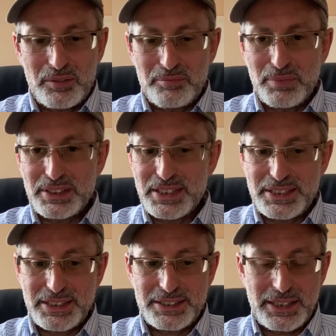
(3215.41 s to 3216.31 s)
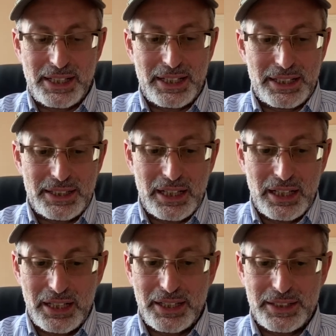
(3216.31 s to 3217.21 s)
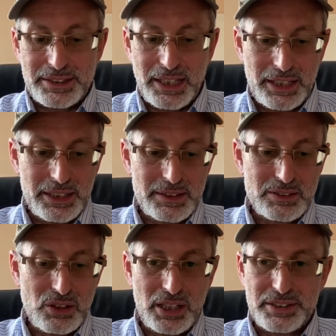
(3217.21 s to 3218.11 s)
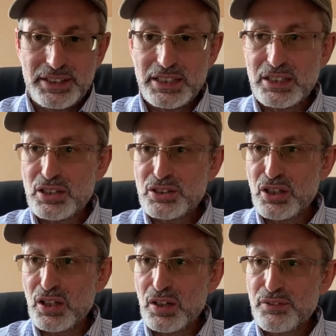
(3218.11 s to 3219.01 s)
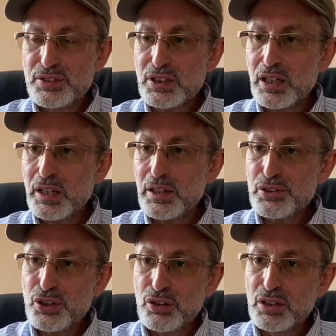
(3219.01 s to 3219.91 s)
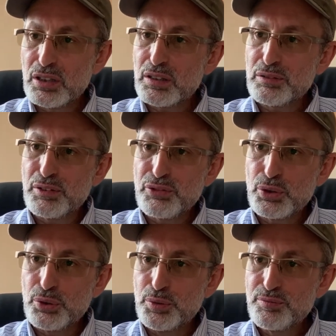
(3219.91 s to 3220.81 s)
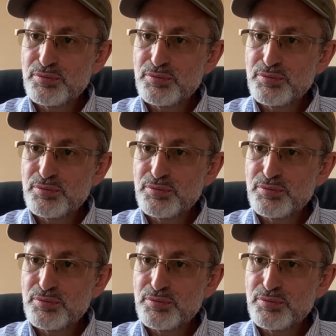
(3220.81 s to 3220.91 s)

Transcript: but this is a high-end tank, so I think it deserves a thorough review.